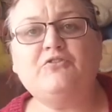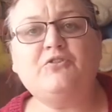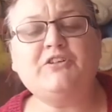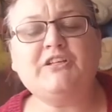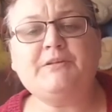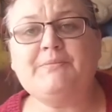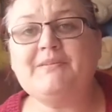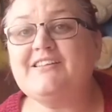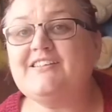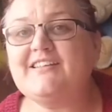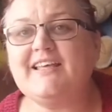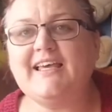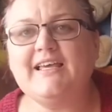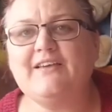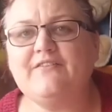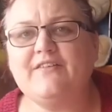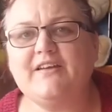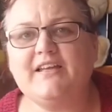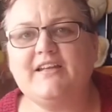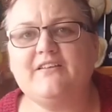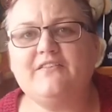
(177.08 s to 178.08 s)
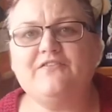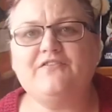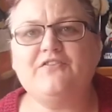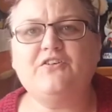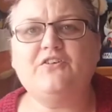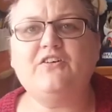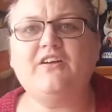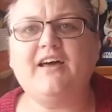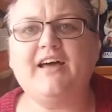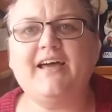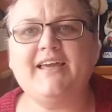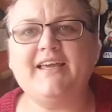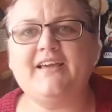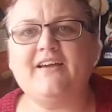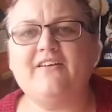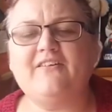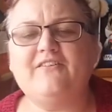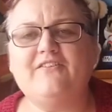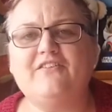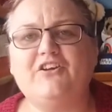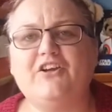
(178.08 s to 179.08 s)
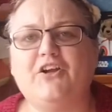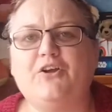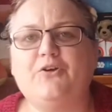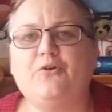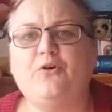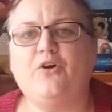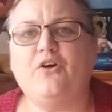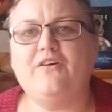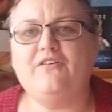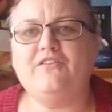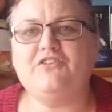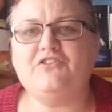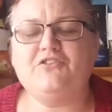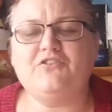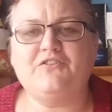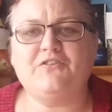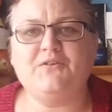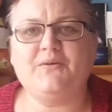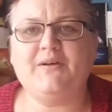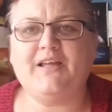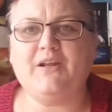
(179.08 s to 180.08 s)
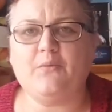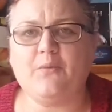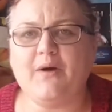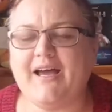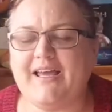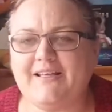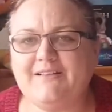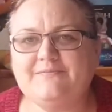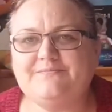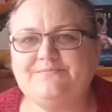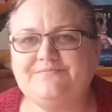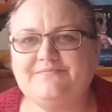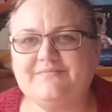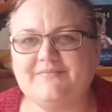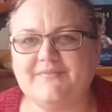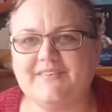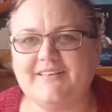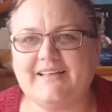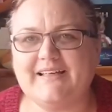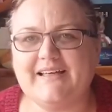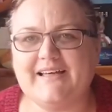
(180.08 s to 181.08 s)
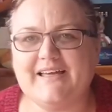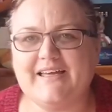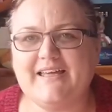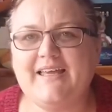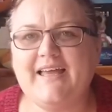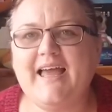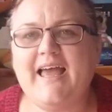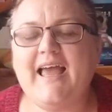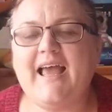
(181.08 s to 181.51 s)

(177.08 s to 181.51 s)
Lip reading: Audrey's been saving for, like, you know, to get away, okay?